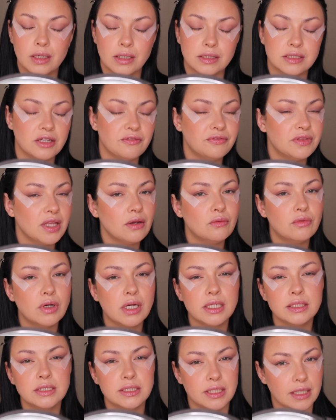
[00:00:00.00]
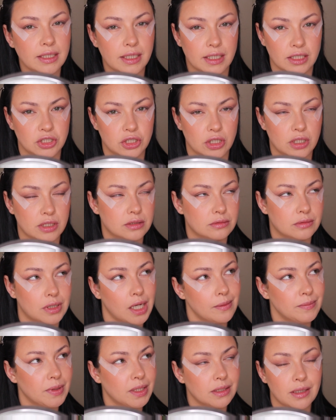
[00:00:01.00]
because if they were teenagers,
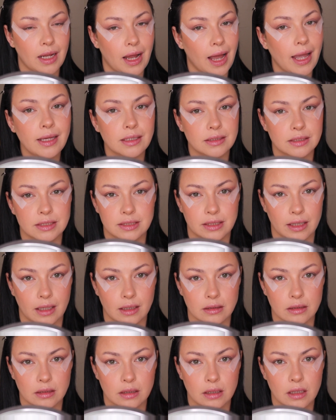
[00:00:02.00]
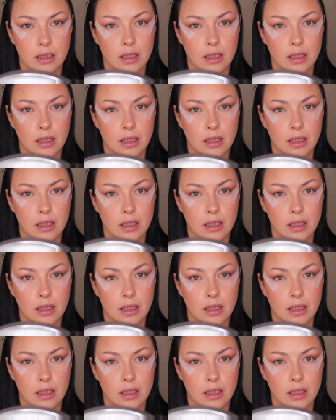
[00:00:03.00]
I mean, I understand,